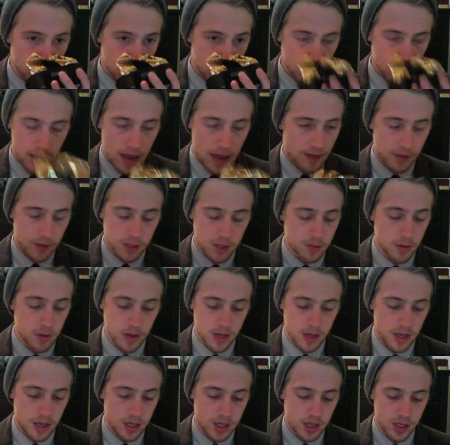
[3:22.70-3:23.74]
after
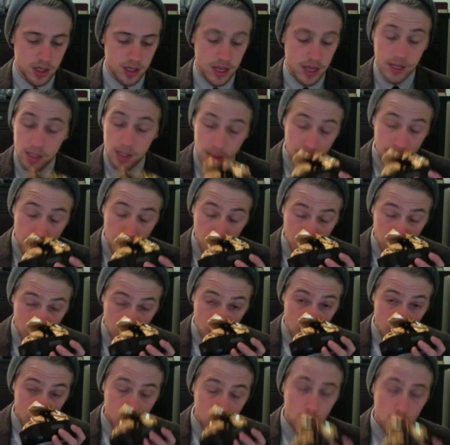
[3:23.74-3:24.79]
smoking it, it smells
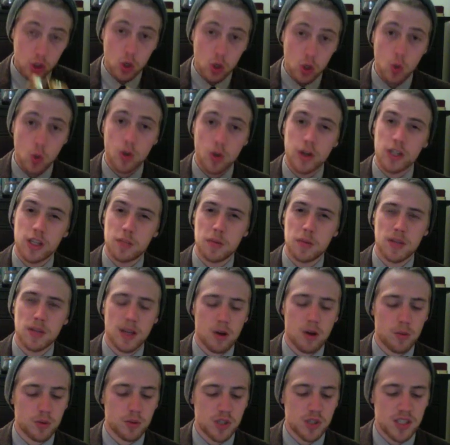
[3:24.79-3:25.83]
so good. It smells like
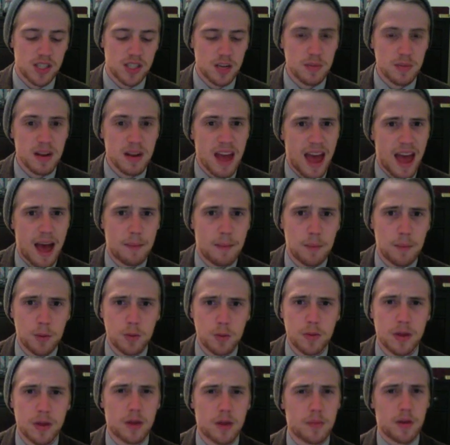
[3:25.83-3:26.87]
almost cinnamon apple,
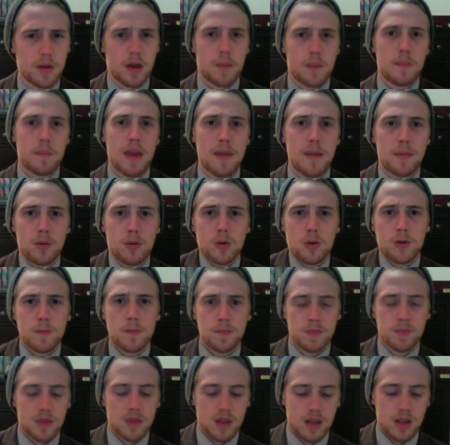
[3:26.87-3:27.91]
like a maple
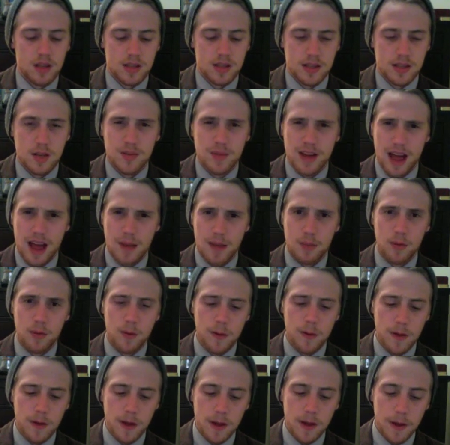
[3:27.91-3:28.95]
and cinnamon
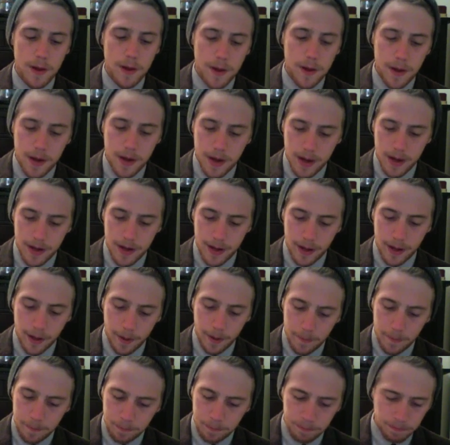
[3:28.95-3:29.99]
apple.
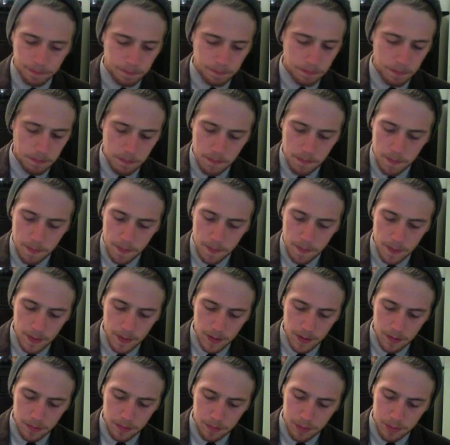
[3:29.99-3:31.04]
But
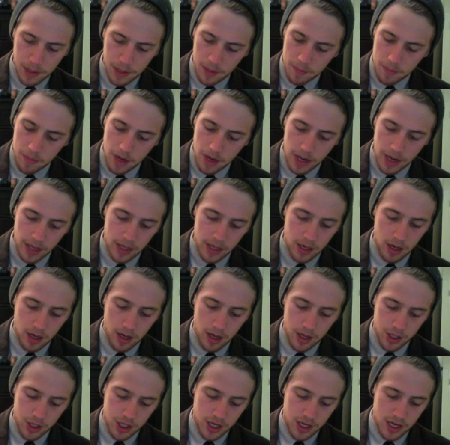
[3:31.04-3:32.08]
my
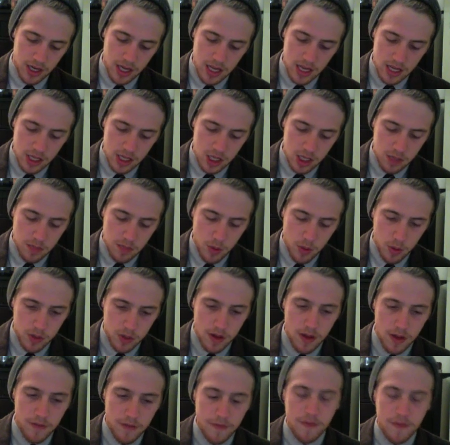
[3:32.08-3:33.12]
gosh, it smokes
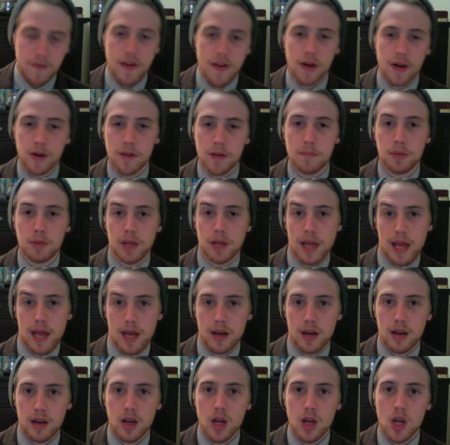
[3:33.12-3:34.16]
very
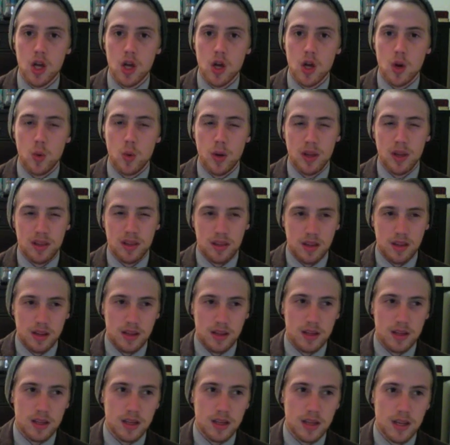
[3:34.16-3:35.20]
bland. With,
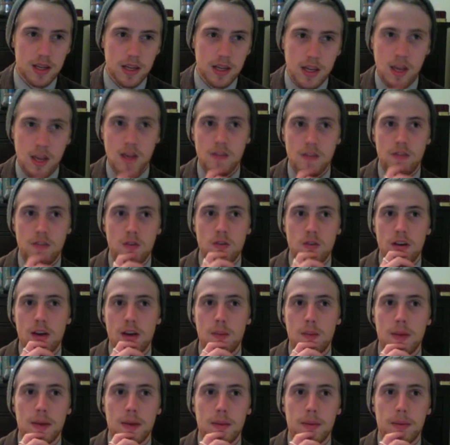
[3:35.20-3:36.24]
if you've had
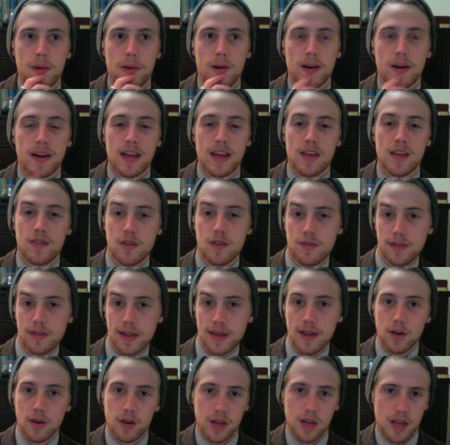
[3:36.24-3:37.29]
Mac Baron Navy
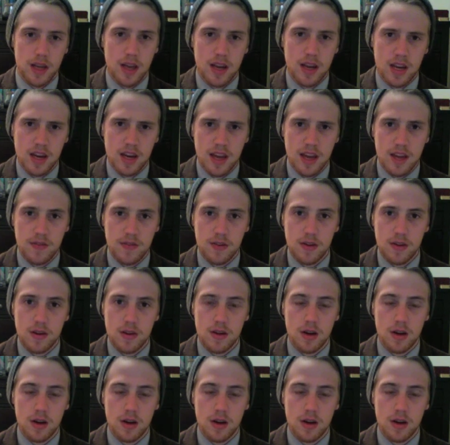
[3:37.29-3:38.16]
Flake or any Navy,